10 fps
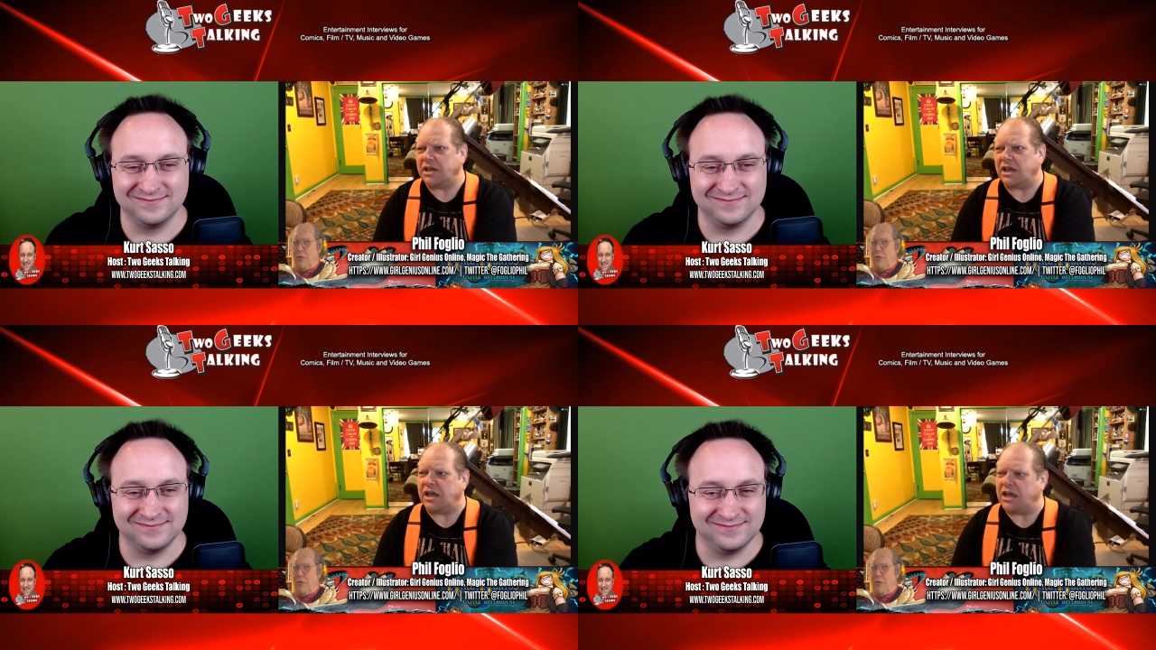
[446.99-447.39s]

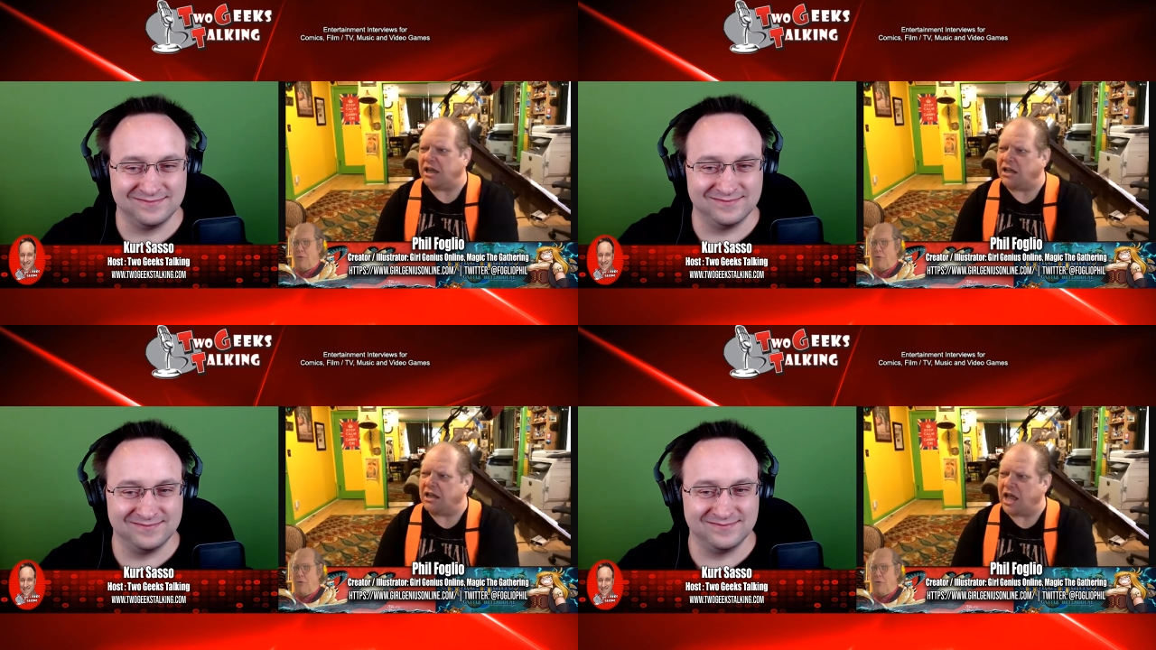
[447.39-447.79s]

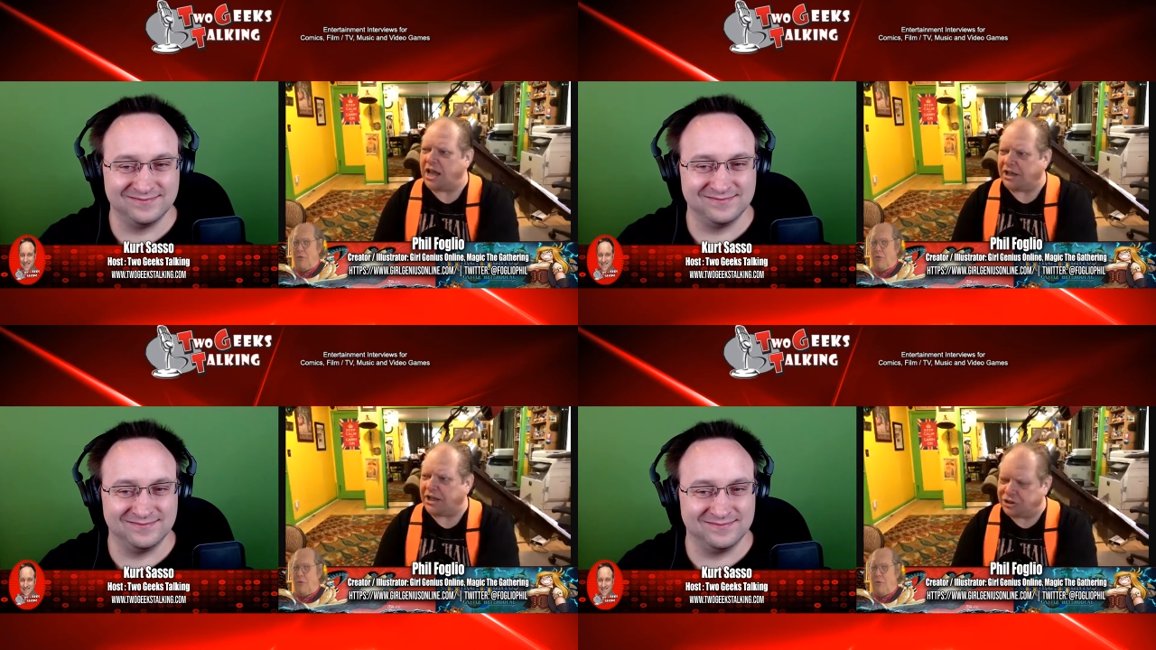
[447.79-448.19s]
Speaker 1: in a
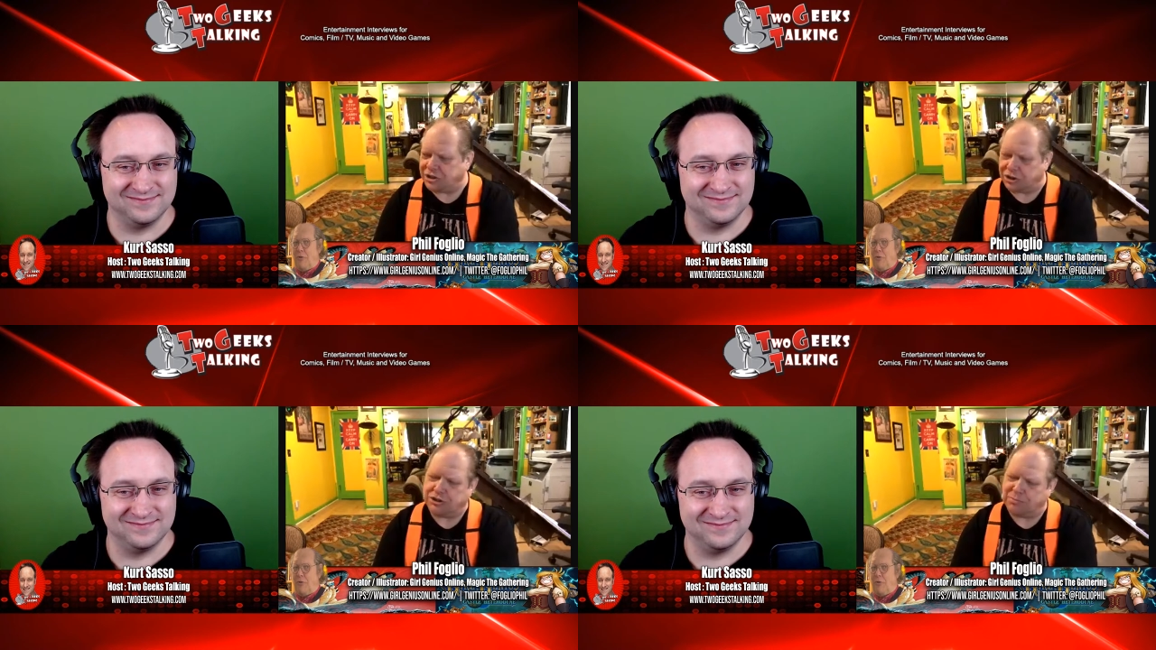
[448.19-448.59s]
church
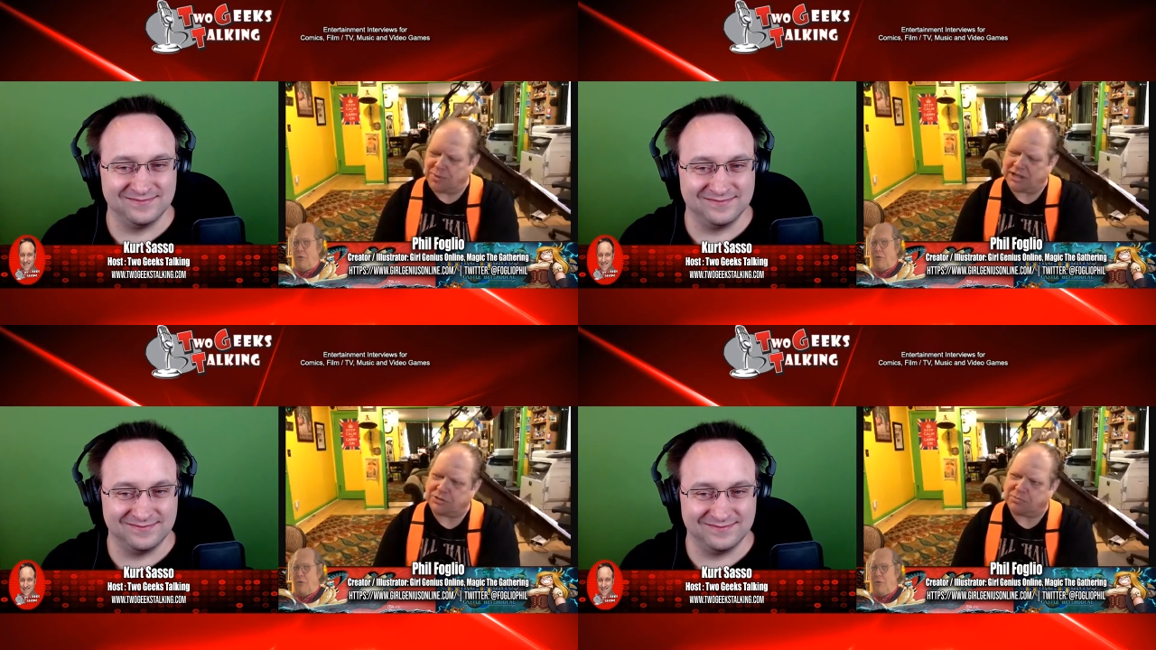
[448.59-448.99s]

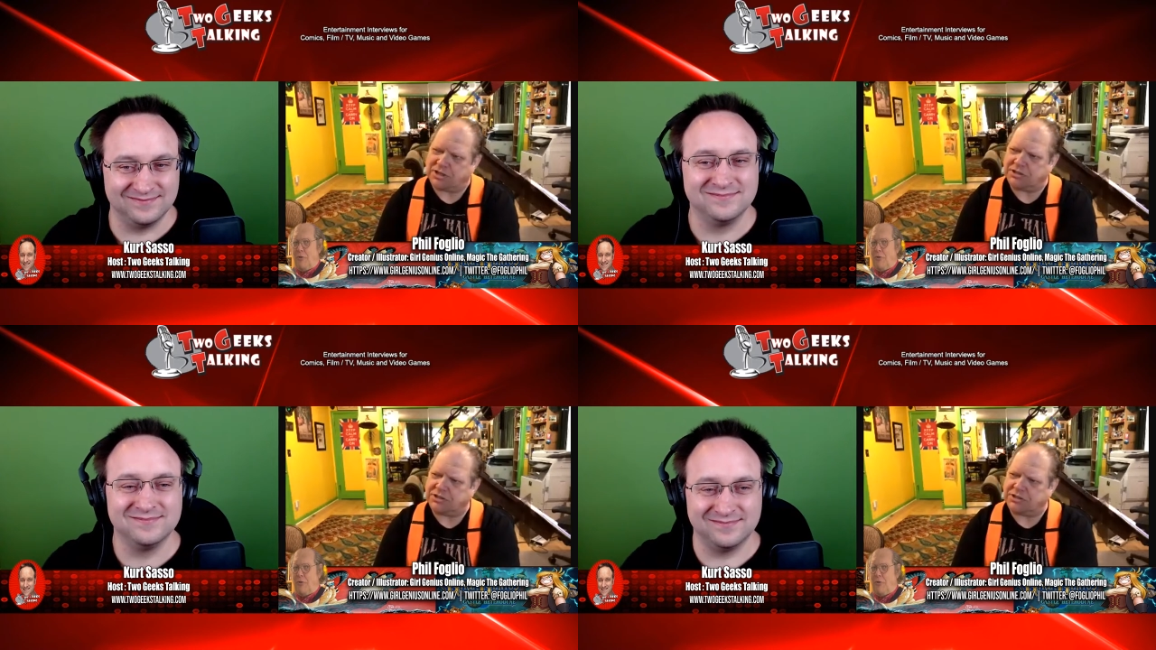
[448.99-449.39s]
basement
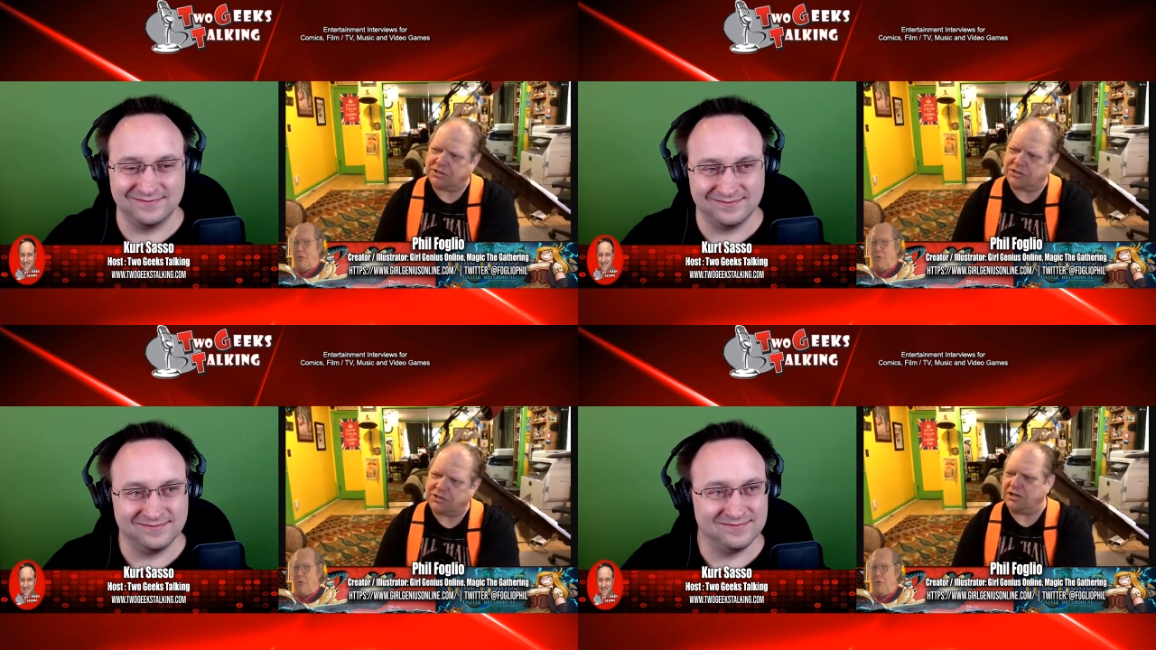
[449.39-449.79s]

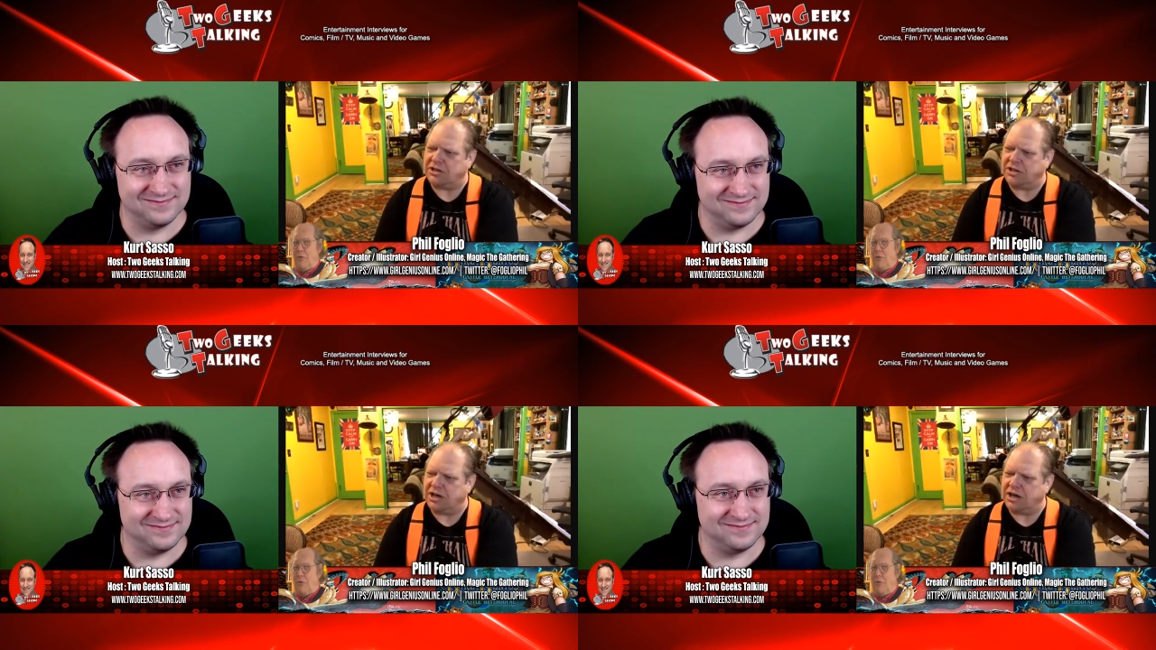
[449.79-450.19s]
in
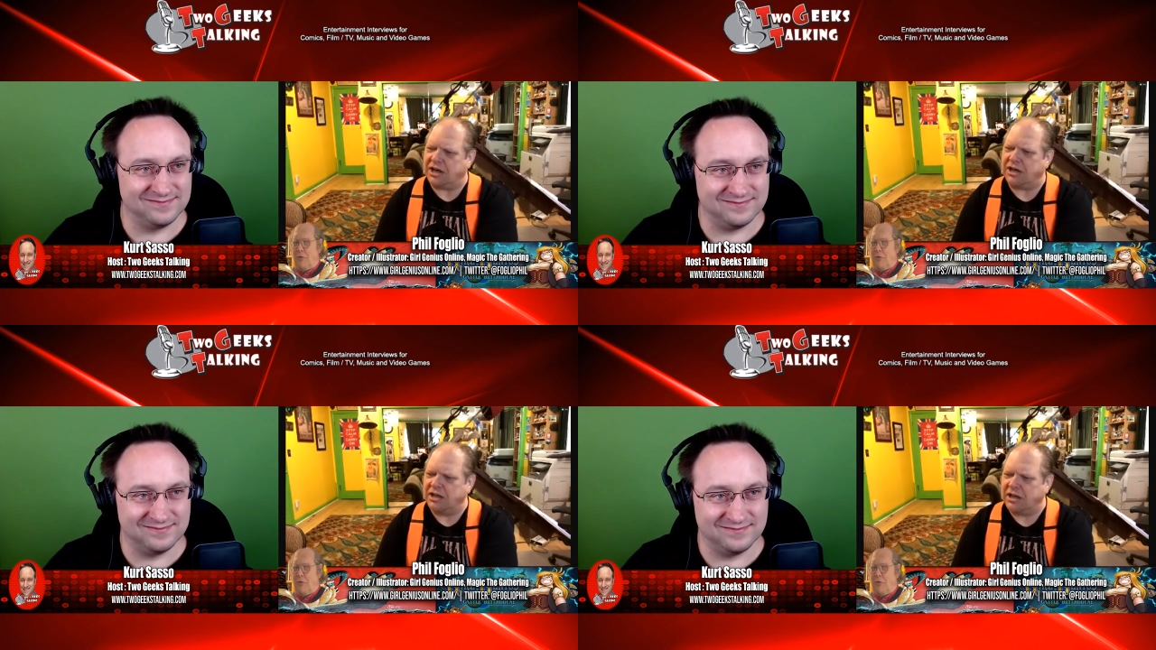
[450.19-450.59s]
uh,
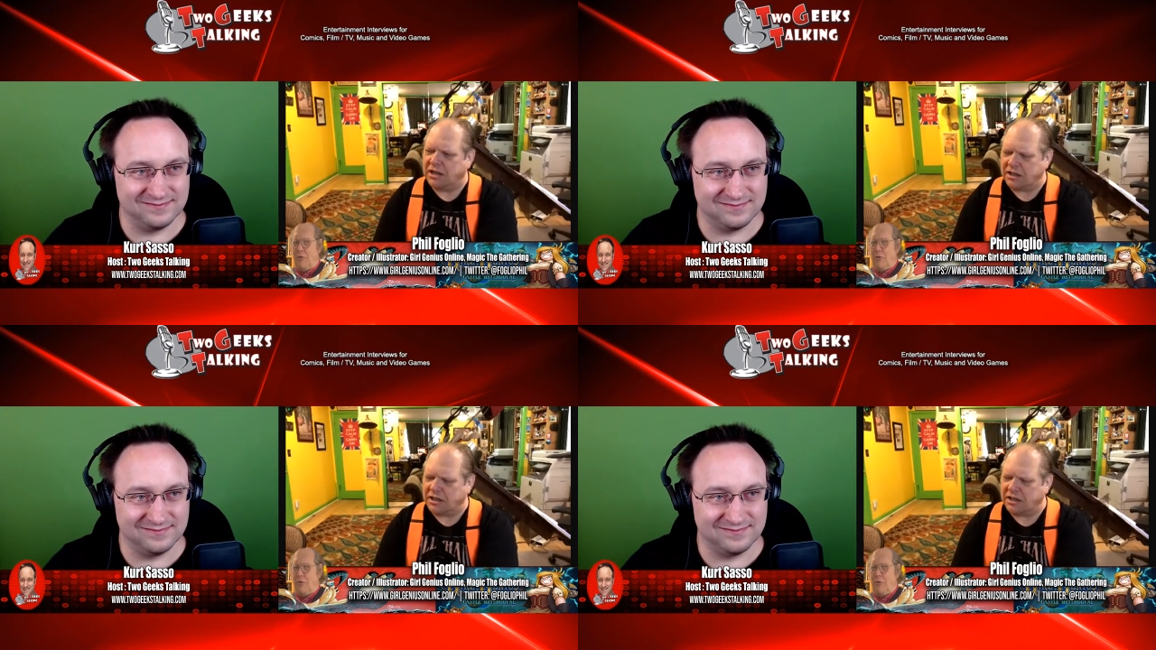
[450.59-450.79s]
Lake